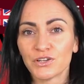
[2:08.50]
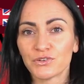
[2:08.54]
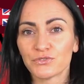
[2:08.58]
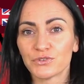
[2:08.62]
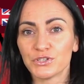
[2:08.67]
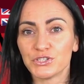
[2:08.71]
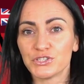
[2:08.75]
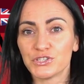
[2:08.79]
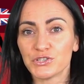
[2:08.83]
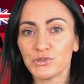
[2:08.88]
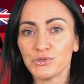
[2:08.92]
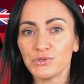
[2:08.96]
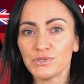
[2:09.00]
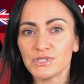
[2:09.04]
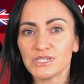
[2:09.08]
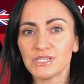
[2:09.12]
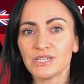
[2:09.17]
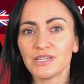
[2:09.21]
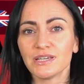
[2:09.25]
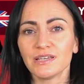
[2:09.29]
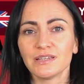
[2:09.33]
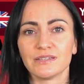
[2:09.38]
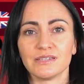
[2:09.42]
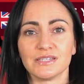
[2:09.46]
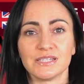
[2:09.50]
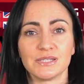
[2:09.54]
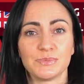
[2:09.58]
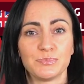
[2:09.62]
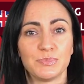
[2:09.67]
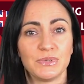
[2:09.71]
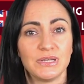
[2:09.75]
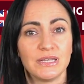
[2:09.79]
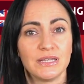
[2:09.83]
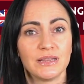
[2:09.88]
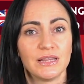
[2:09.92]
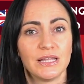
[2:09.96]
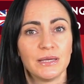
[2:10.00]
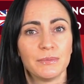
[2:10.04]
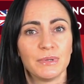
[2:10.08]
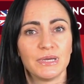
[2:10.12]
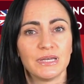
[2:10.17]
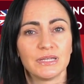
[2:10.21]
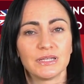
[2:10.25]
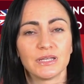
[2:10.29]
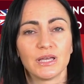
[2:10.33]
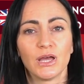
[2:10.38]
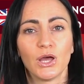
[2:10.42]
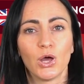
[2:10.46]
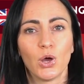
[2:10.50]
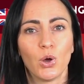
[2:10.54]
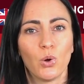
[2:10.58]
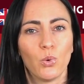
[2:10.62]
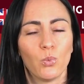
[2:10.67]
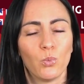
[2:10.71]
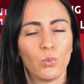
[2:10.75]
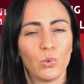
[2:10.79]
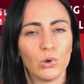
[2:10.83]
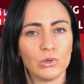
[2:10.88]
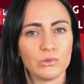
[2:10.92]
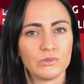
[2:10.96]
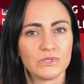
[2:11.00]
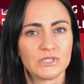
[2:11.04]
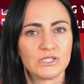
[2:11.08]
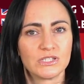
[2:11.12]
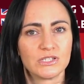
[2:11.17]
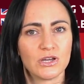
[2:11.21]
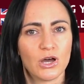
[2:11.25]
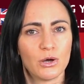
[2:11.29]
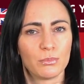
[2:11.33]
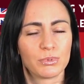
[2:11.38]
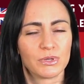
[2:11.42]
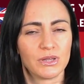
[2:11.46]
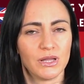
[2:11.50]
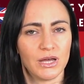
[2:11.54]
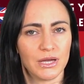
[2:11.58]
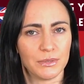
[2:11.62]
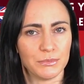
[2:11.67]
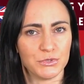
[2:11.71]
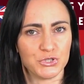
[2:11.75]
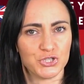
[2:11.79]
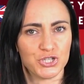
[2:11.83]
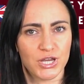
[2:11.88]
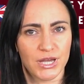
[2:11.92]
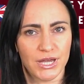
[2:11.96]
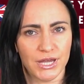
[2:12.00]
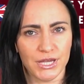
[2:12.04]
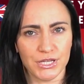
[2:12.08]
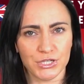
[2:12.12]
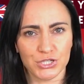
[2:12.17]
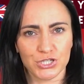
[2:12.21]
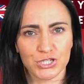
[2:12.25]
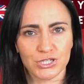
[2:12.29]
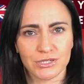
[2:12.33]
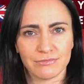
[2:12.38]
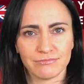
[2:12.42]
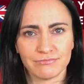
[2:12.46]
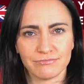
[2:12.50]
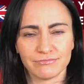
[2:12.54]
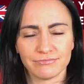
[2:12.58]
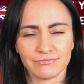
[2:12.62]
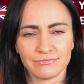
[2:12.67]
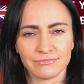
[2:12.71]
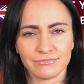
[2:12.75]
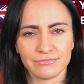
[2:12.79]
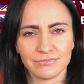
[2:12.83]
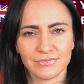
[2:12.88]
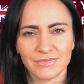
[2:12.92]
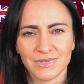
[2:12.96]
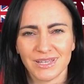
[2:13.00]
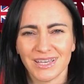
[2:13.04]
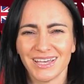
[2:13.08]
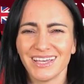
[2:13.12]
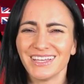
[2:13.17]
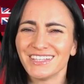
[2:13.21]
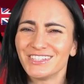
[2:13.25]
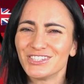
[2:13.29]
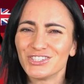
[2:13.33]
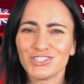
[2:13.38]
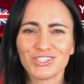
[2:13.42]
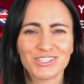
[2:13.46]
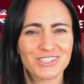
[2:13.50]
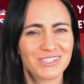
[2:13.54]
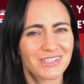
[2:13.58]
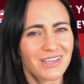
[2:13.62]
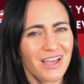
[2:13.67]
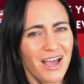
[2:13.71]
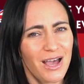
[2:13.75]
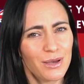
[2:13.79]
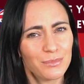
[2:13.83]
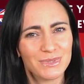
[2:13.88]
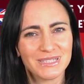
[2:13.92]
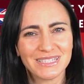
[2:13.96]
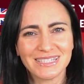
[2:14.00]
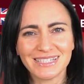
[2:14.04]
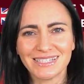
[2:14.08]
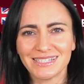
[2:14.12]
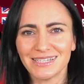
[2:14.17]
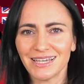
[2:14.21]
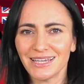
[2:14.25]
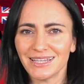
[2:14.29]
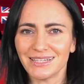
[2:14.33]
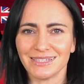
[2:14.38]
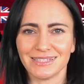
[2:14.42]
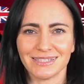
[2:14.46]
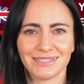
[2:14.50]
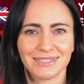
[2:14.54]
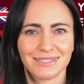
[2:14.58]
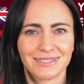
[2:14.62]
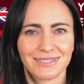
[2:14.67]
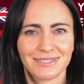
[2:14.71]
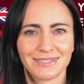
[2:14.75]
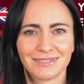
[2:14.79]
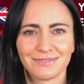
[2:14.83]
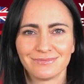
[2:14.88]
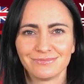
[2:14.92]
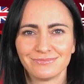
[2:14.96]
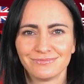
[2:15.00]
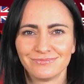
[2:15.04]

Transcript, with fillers: reducing the speed limit won't stop climate change. It's just common sense.